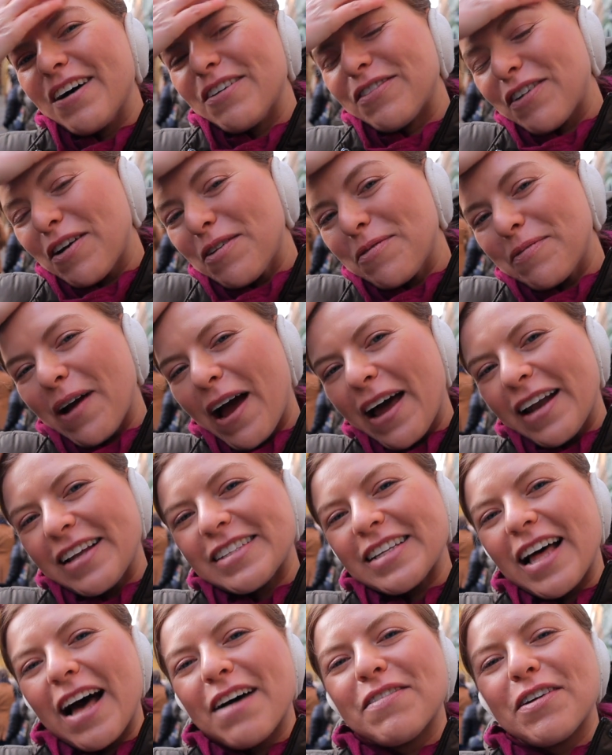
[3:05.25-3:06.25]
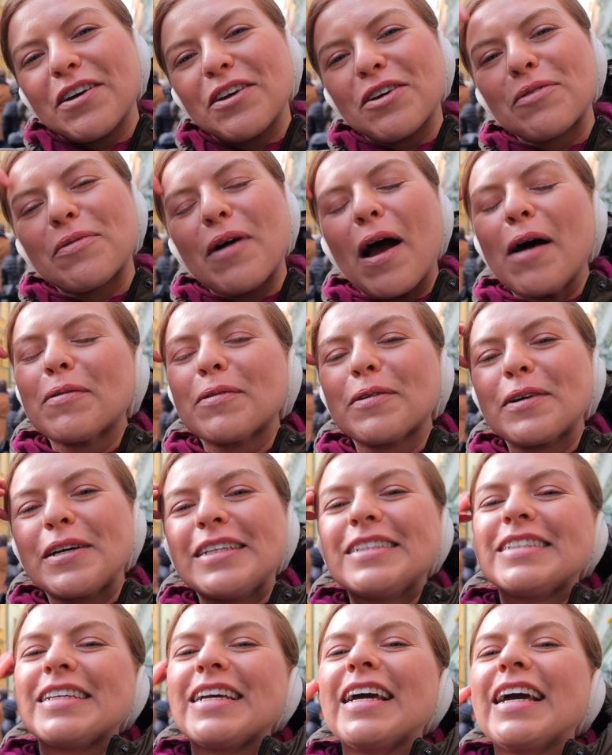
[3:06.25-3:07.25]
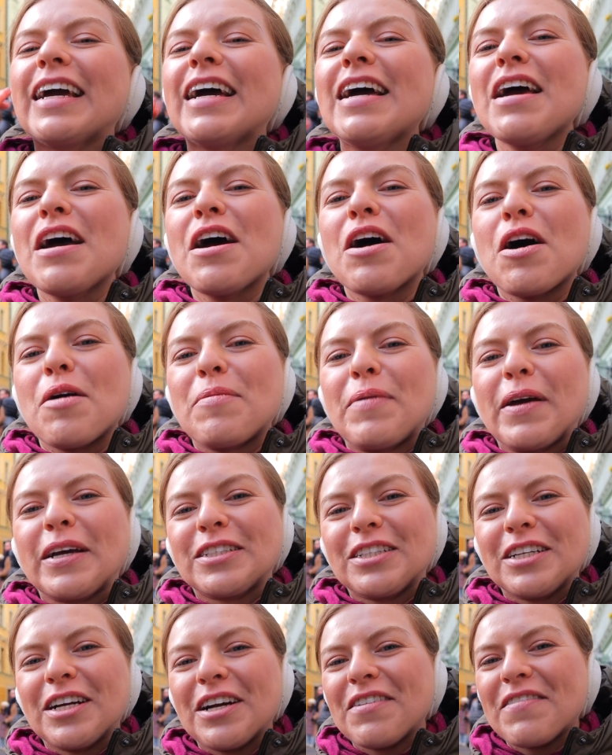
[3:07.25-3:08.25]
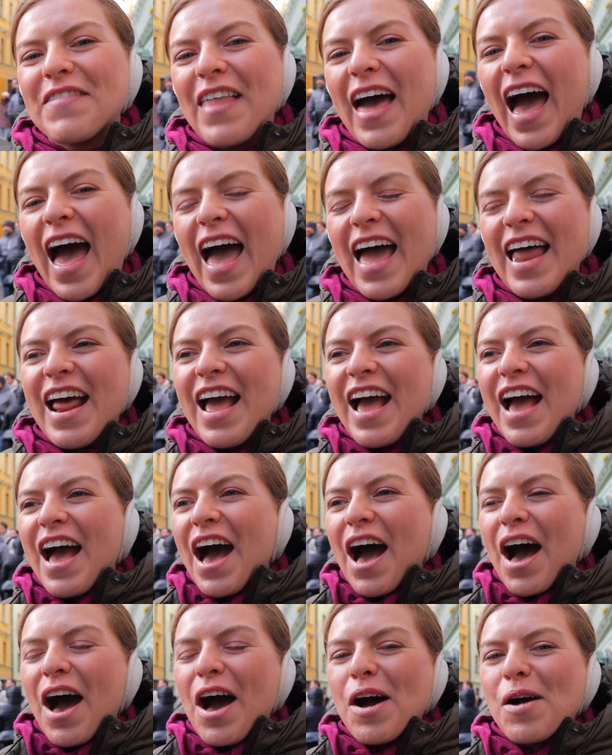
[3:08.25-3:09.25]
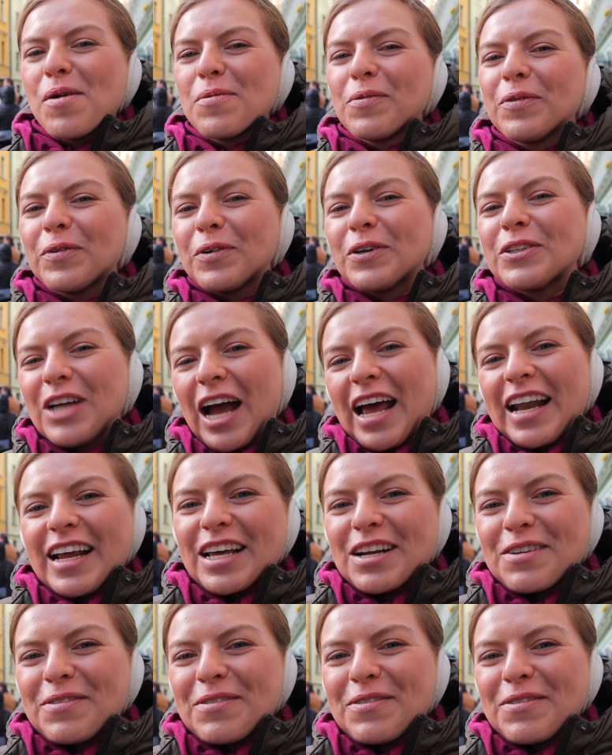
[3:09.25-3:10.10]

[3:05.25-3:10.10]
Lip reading: from Bratislava, you'll probably see a picture of that. We'll try to get